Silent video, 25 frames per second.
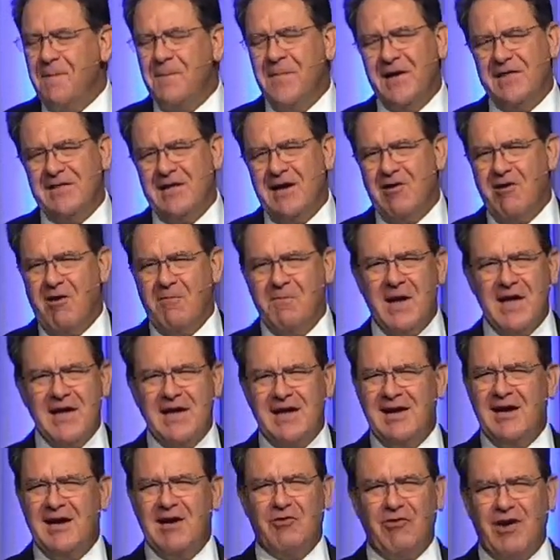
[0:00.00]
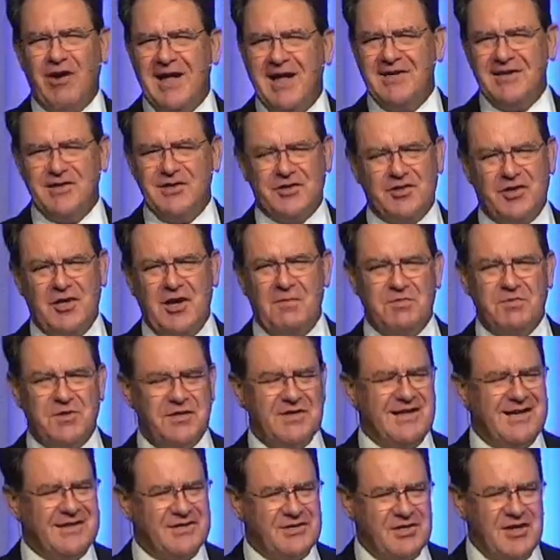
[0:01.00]
But they are making a grand
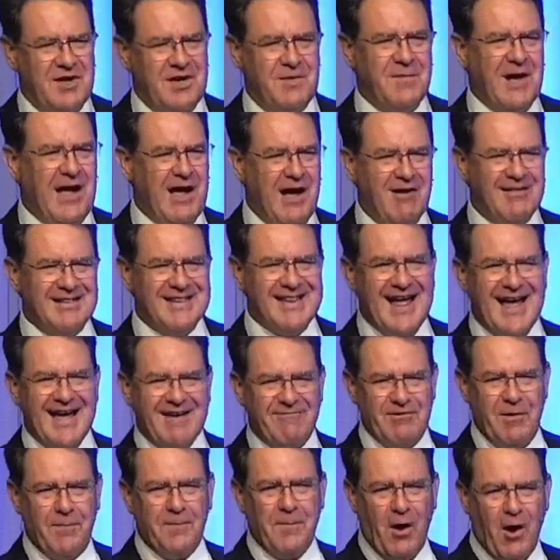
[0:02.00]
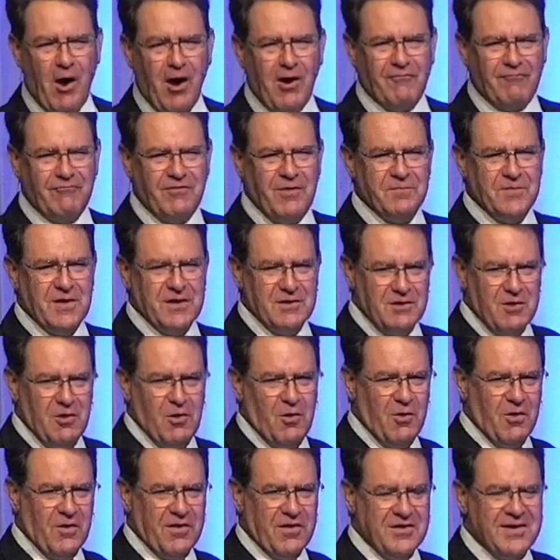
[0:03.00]
assumption that somehow life apart from the
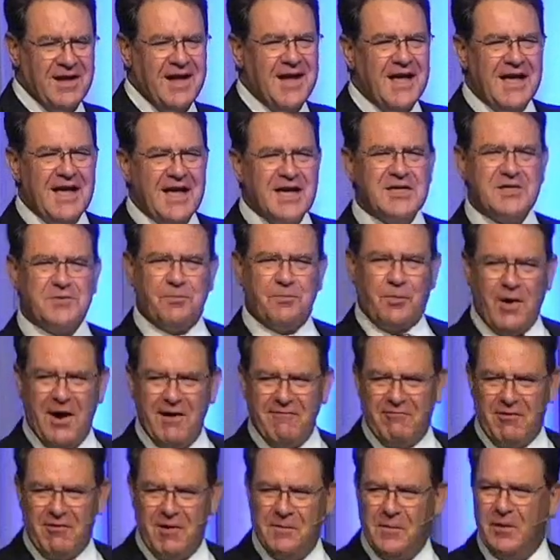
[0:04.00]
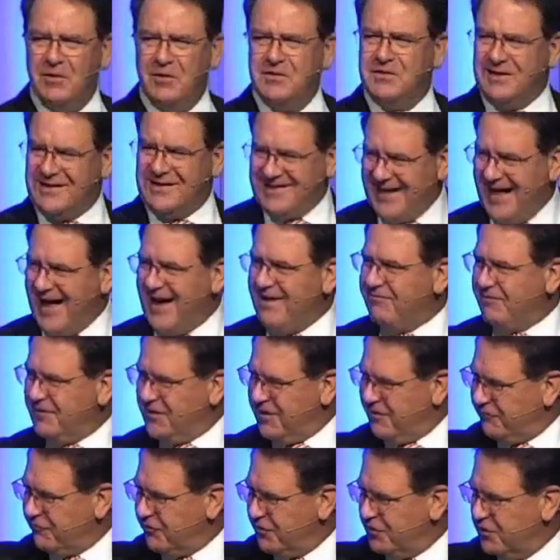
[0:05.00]
Lord is preferable to life
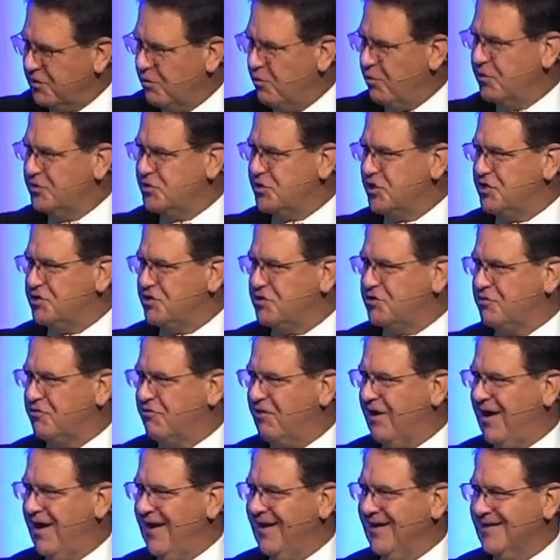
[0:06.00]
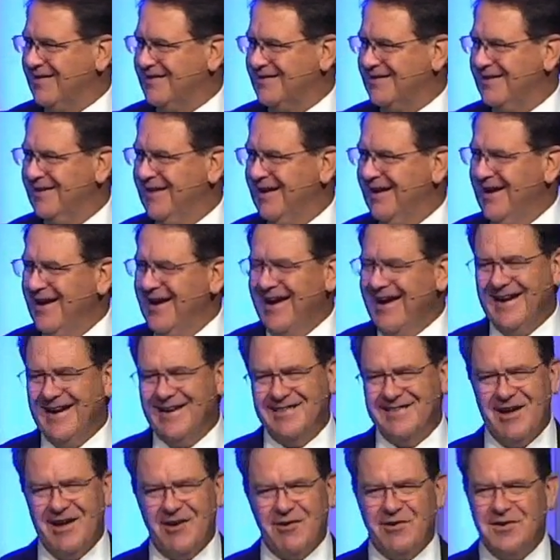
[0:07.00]
lived for the Lord Jesus Christ.
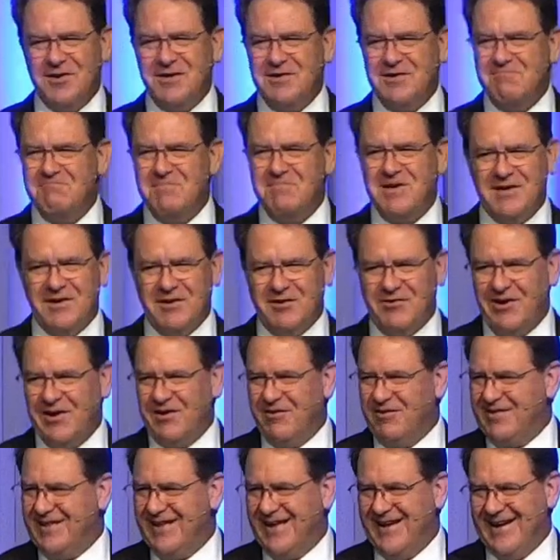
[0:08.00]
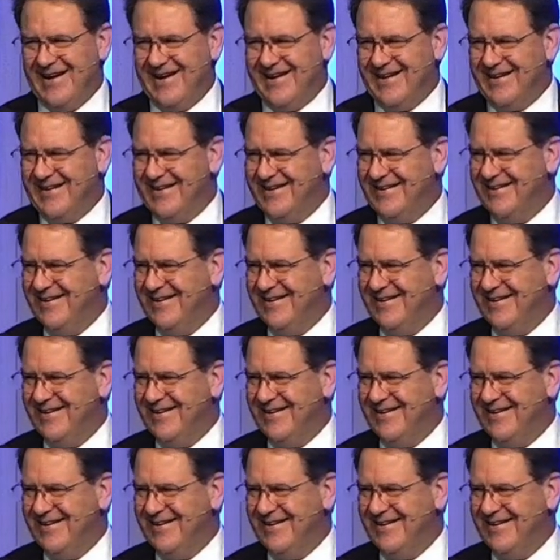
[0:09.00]
And there couldn't be a greater lie.